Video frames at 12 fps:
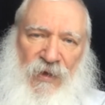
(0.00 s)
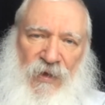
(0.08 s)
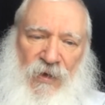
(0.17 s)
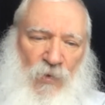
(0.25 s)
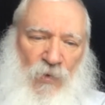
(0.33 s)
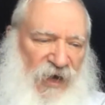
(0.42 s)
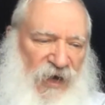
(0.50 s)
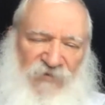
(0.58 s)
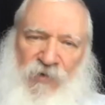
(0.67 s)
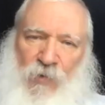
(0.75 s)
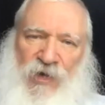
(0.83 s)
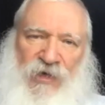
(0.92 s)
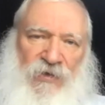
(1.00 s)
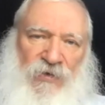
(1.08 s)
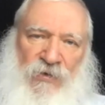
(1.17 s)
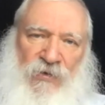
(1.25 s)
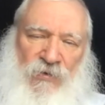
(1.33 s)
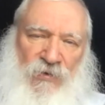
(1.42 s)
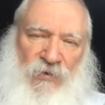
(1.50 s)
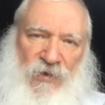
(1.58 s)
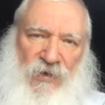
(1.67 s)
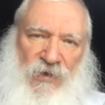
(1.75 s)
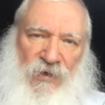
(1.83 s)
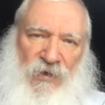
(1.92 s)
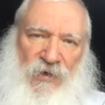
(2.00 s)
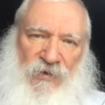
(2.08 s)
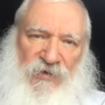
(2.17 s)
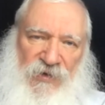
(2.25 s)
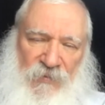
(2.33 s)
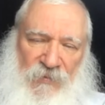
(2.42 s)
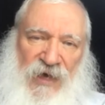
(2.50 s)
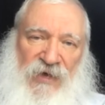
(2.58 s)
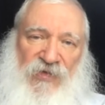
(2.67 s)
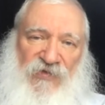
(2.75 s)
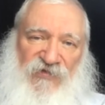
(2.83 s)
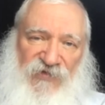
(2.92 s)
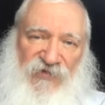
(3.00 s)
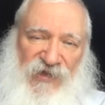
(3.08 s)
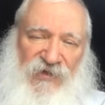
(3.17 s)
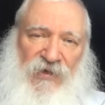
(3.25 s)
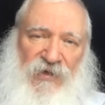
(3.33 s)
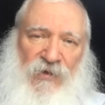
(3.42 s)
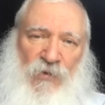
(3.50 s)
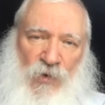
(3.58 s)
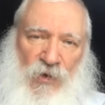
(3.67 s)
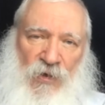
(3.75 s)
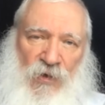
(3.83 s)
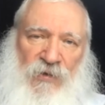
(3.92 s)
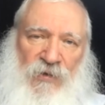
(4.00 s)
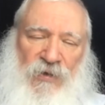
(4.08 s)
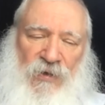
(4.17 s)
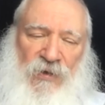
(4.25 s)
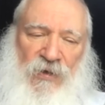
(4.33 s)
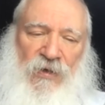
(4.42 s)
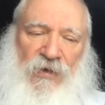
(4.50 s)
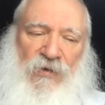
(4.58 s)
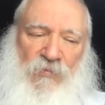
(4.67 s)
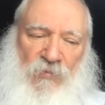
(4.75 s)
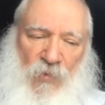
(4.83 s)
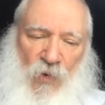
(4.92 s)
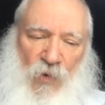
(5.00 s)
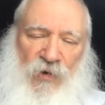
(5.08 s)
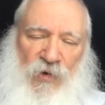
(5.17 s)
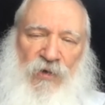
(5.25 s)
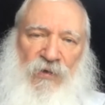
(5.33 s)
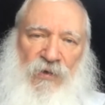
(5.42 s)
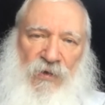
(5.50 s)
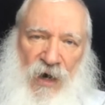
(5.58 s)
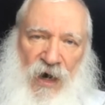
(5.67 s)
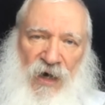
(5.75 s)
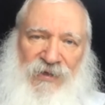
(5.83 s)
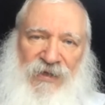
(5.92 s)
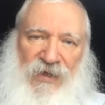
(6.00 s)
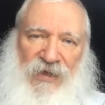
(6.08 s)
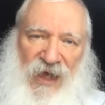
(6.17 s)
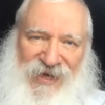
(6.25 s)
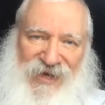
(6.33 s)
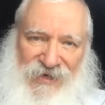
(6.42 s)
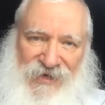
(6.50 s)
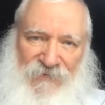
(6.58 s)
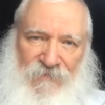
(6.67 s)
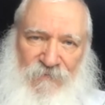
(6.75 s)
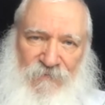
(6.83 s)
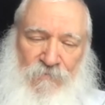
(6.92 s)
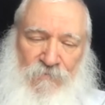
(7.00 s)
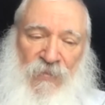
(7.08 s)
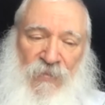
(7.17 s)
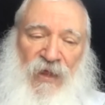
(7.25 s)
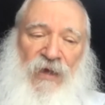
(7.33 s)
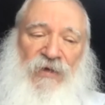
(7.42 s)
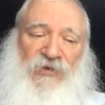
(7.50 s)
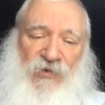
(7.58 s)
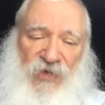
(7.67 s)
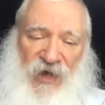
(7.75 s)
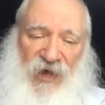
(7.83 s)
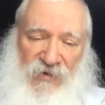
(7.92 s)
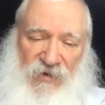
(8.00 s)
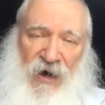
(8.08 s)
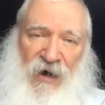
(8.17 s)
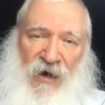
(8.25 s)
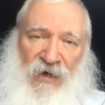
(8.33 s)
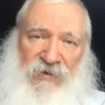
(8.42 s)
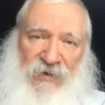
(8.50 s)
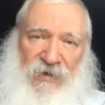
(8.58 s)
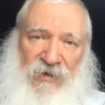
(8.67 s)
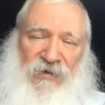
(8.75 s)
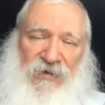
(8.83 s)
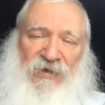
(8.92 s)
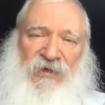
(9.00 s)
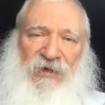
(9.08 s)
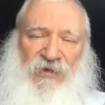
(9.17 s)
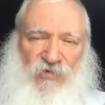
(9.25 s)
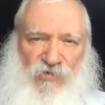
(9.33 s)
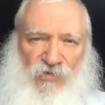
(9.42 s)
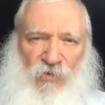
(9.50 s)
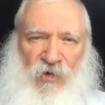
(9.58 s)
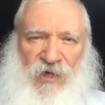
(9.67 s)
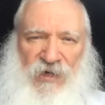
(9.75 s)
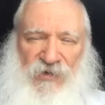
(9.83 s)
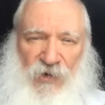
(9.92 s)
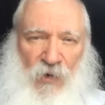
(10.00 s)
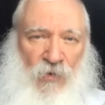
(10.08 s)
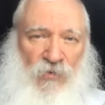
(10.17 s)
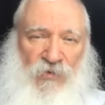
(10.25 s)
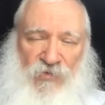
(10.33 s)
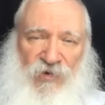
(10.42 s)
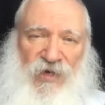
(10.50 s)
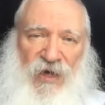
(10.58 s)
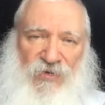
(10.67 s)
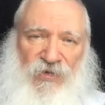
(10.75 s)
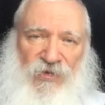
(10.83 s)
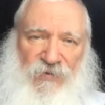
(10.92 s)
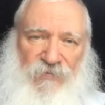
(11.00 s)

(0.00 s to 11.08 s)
Whatever we can do to make the physical world more God-like, so that God can enjoy His own creation.